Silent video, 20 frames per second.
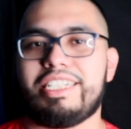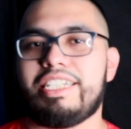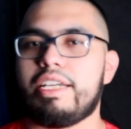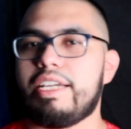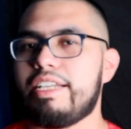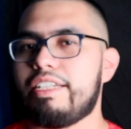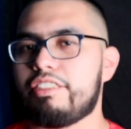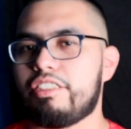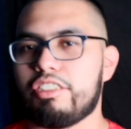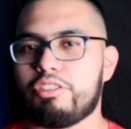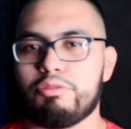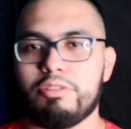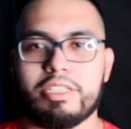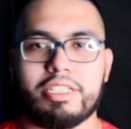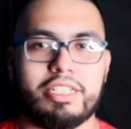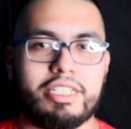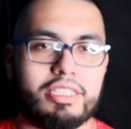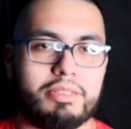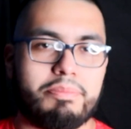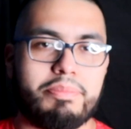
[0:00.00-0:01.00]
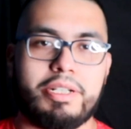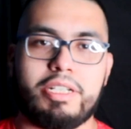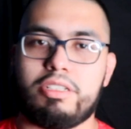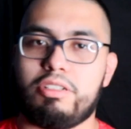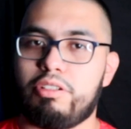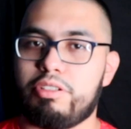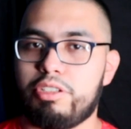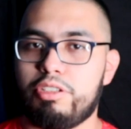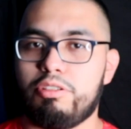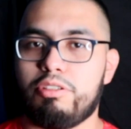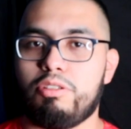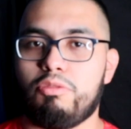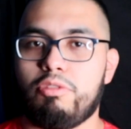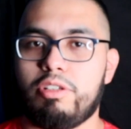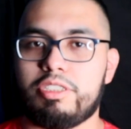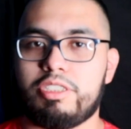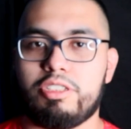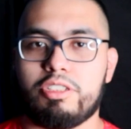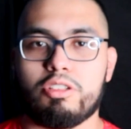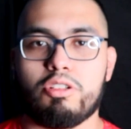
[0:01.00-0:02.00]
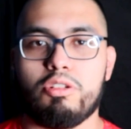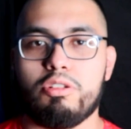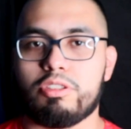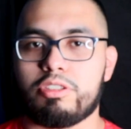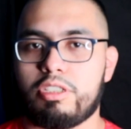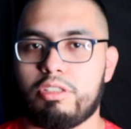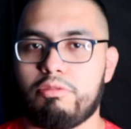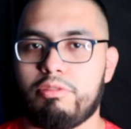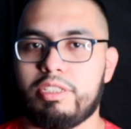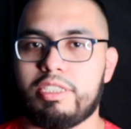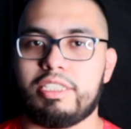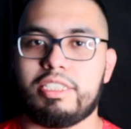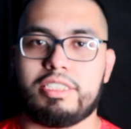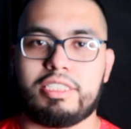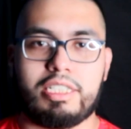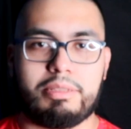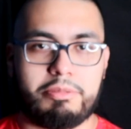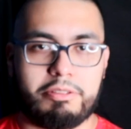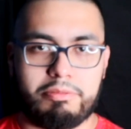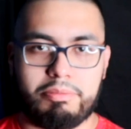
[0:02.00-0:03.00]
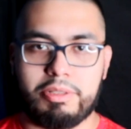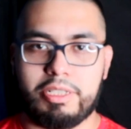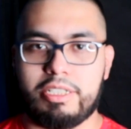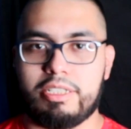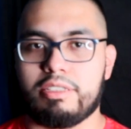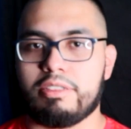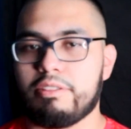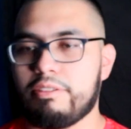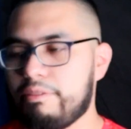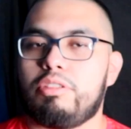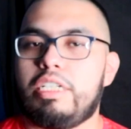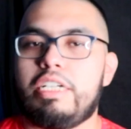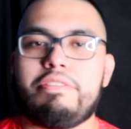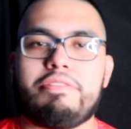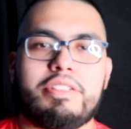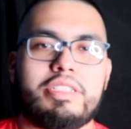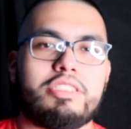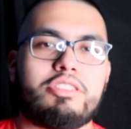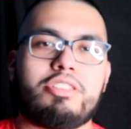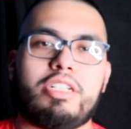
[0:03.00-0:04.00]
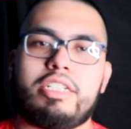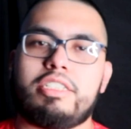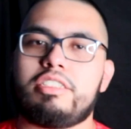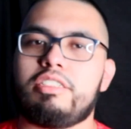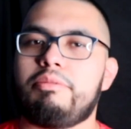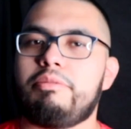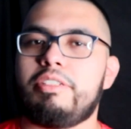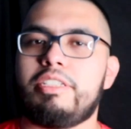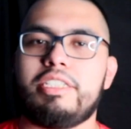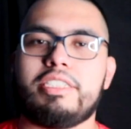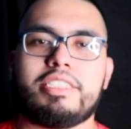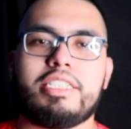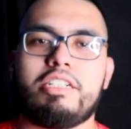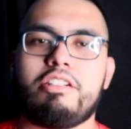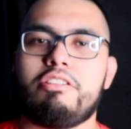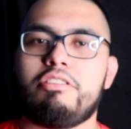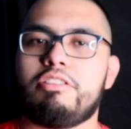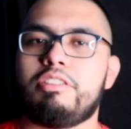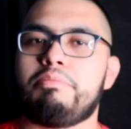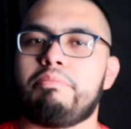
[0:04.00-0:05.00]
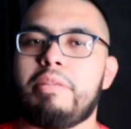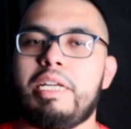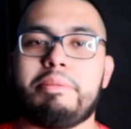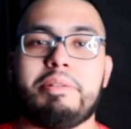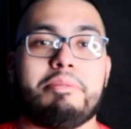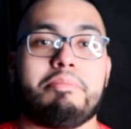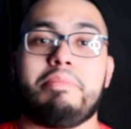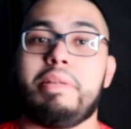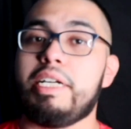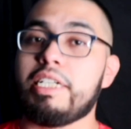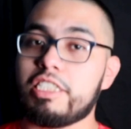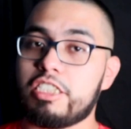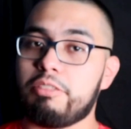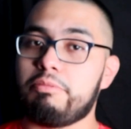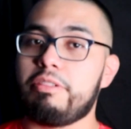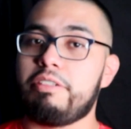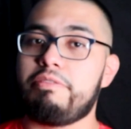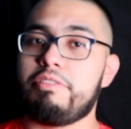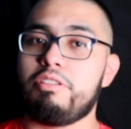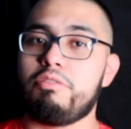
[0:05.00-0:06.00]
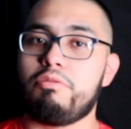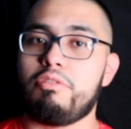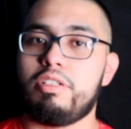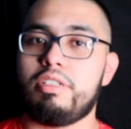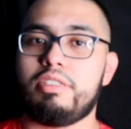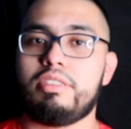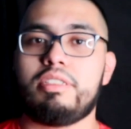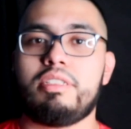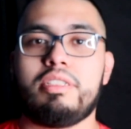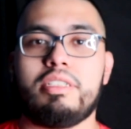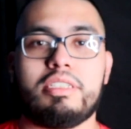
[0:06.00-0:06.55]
Again, it's just really going to depend on you and what your goals are with this type of plan. So definitely try some of these out. Maybe mix them if you want.